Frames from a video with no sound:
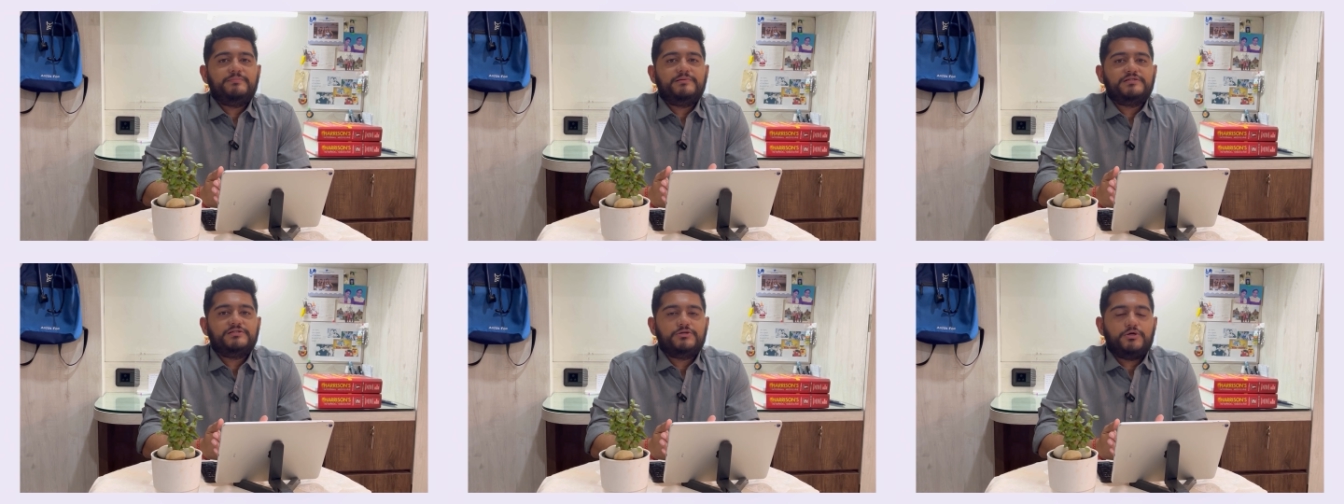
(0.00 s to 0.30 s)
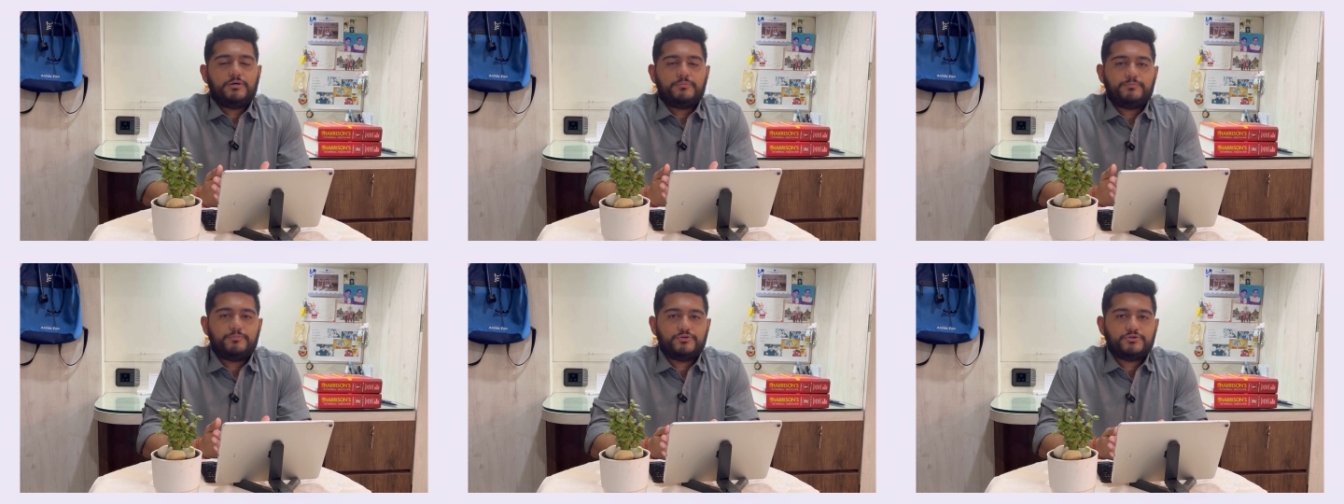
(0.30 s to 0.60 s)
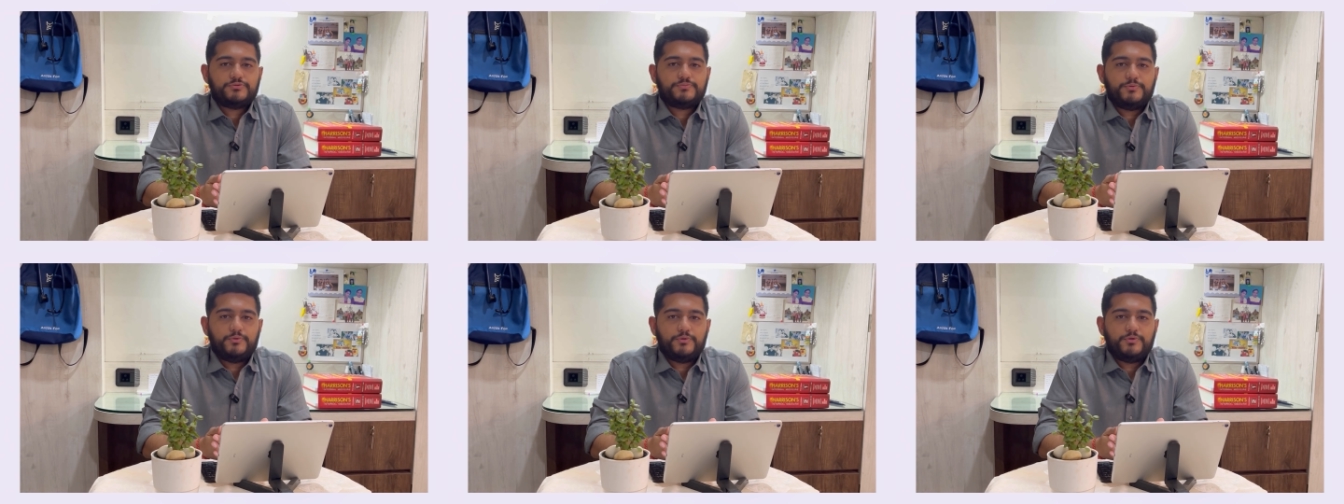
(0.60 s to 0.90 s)
PG got
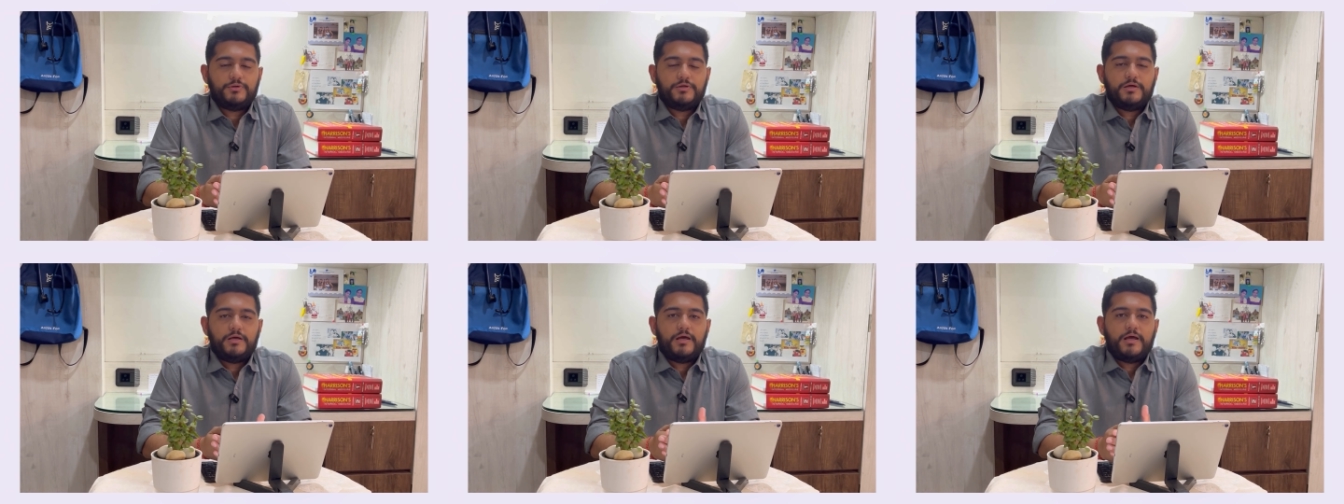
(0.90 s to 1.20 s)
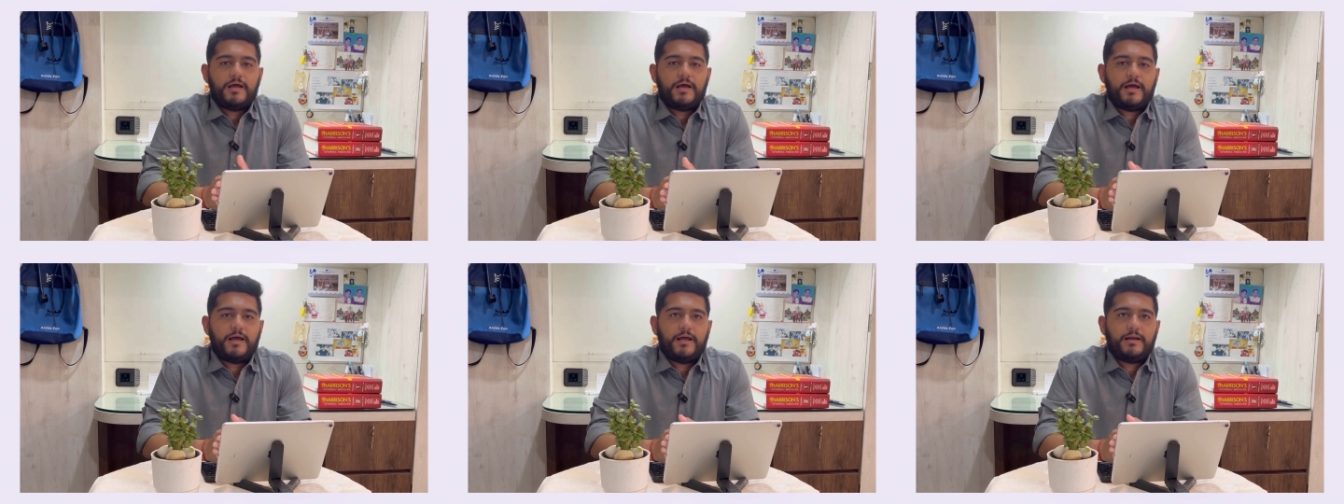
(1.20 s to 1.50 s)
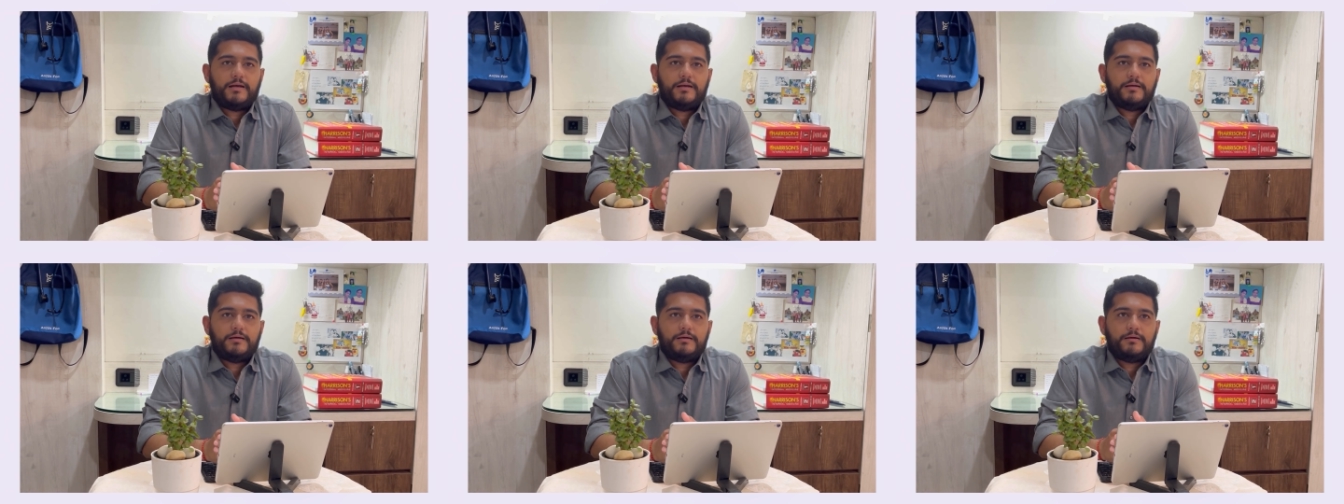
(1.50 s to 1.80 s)
postponed,
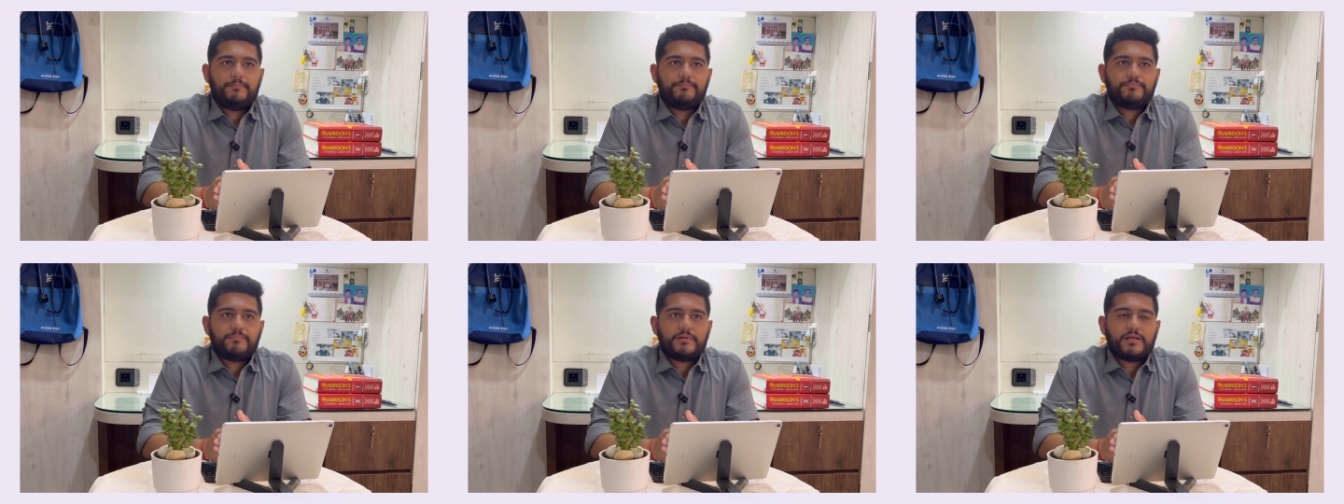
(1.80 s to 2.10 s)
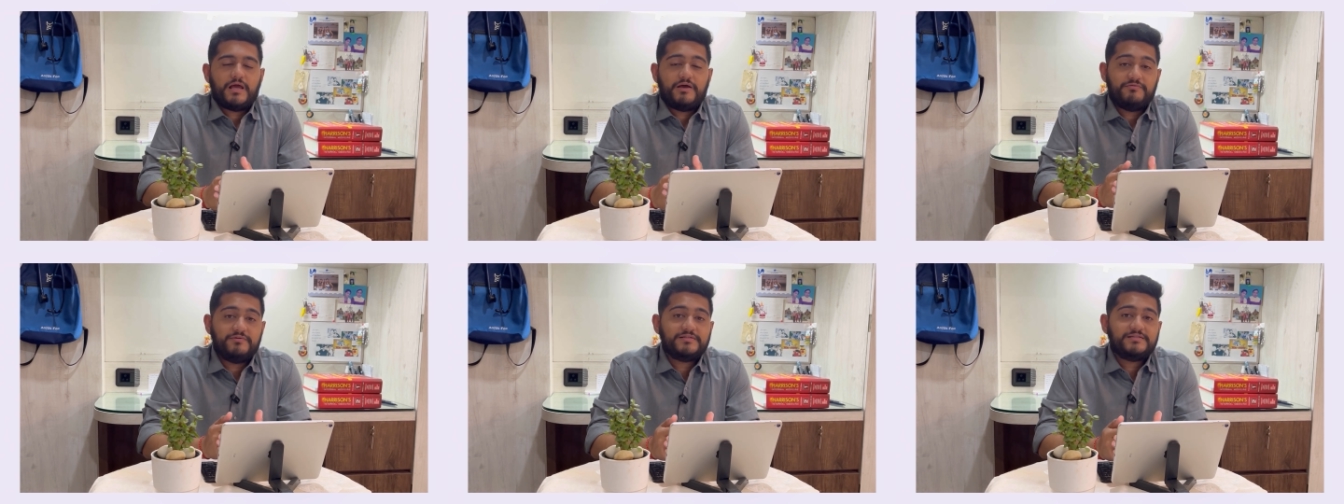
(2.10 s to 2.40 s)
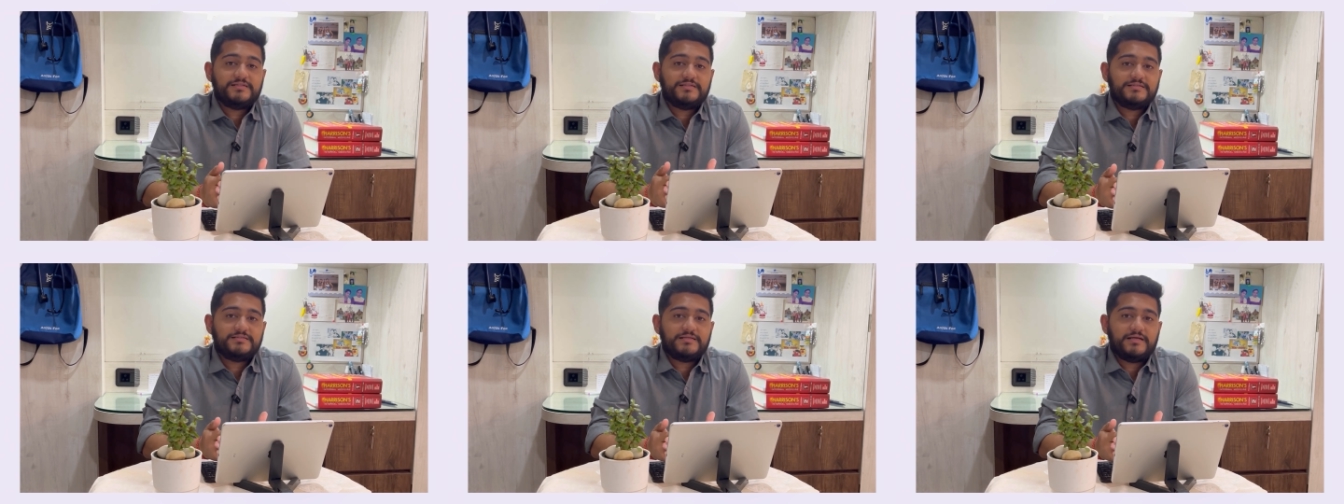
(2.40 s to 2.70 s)
and ever
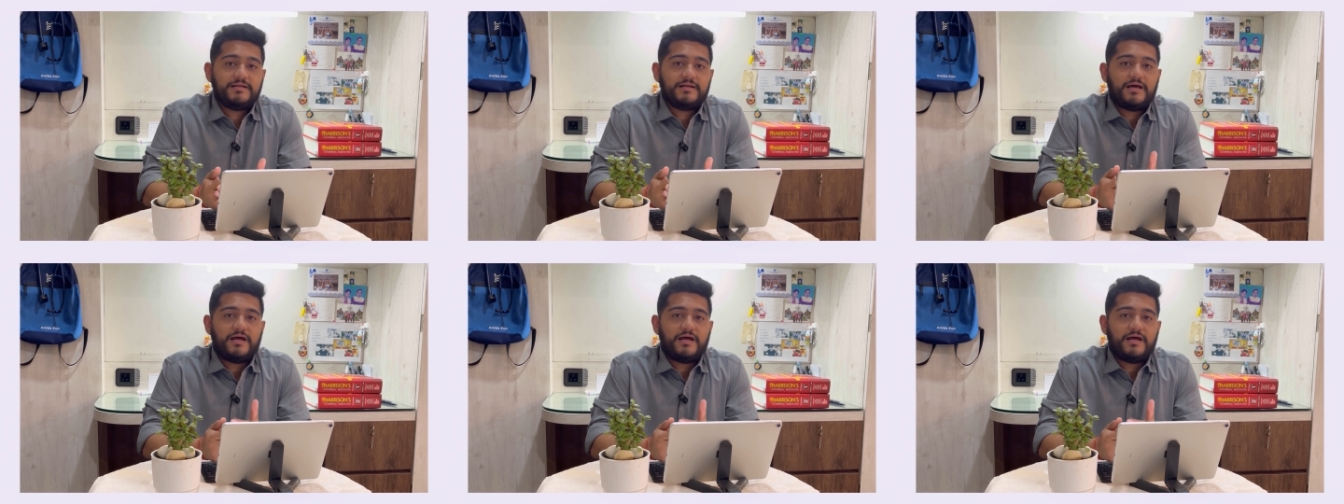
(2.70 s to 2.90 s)
since then